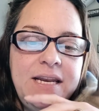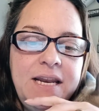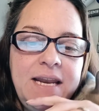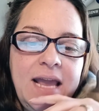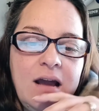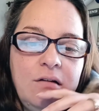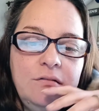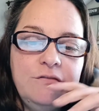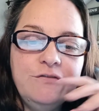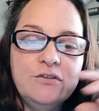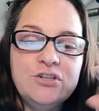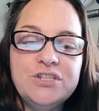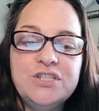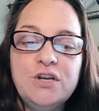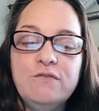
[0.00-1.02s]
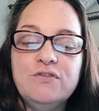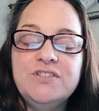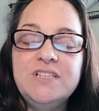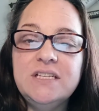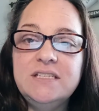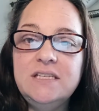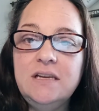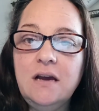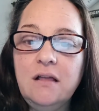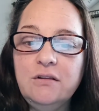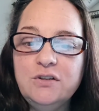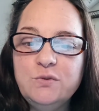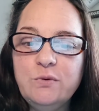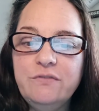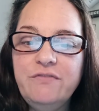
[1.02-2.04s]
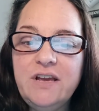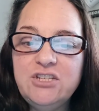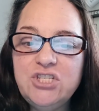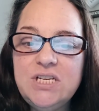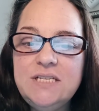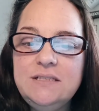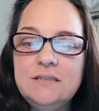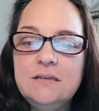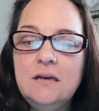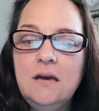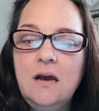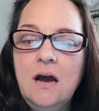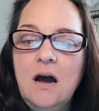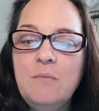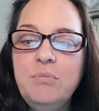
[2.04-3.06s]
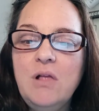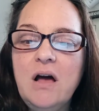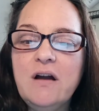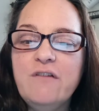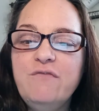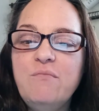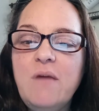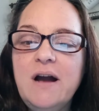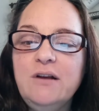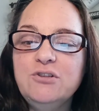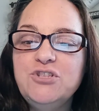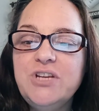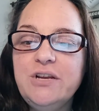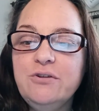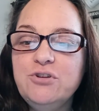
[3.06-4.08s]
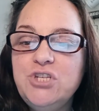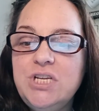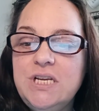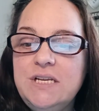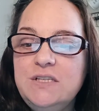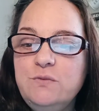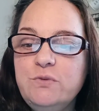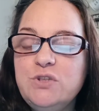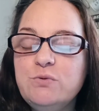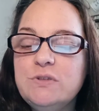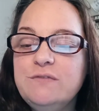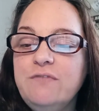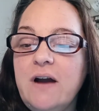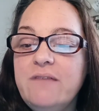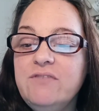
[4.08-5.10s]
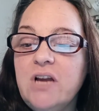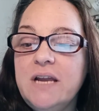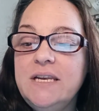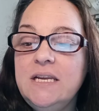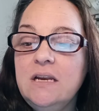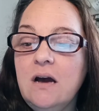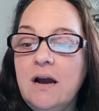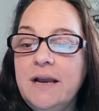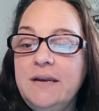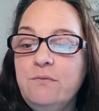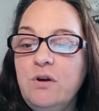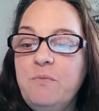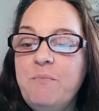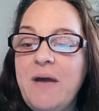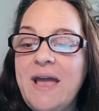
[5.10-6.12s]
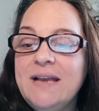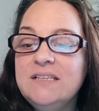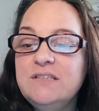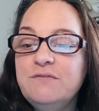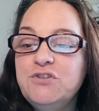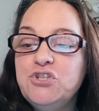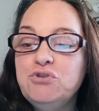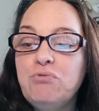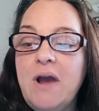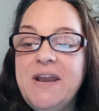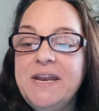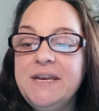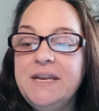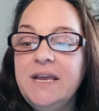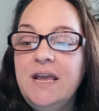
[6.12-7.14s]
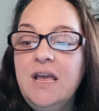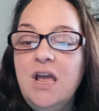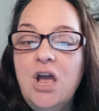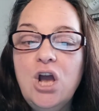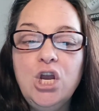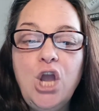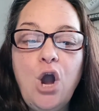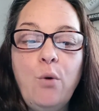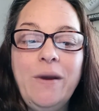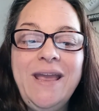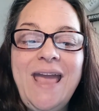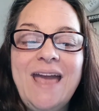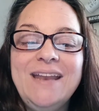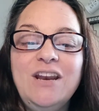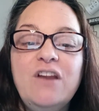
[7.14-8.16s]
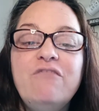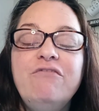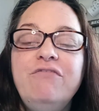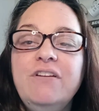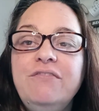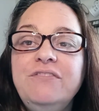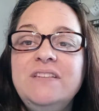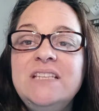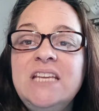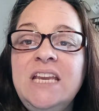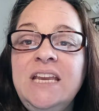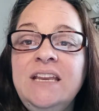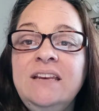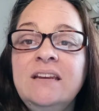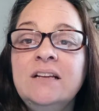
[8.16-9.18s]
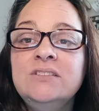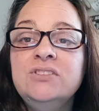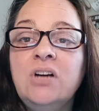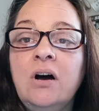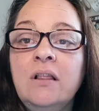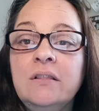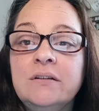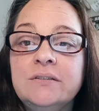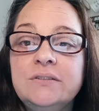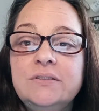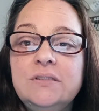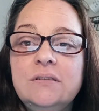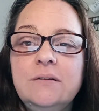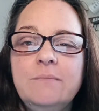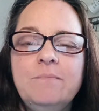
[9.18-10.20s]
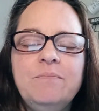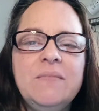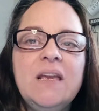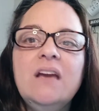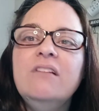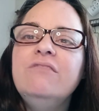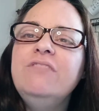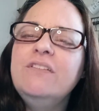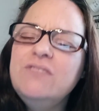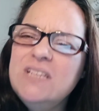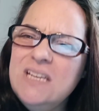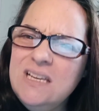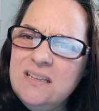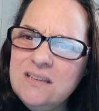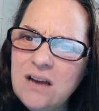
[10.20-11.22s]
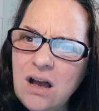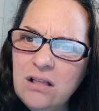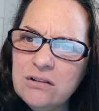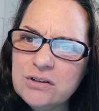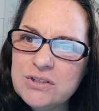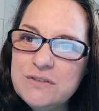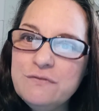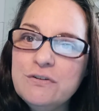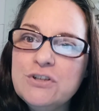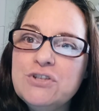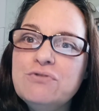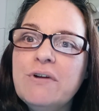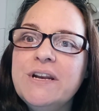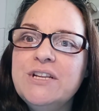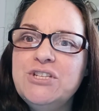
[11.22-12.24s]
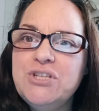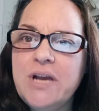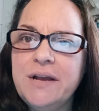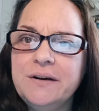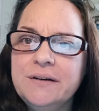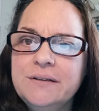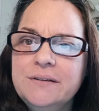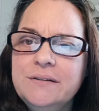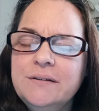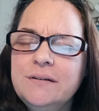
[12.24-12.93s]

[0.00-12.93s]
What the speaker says: in and out for just over $60 with veggies, a block of mild cheddar cheese, which was $5.99, with bags of shredded going at $15. $15 for shredded cheddar.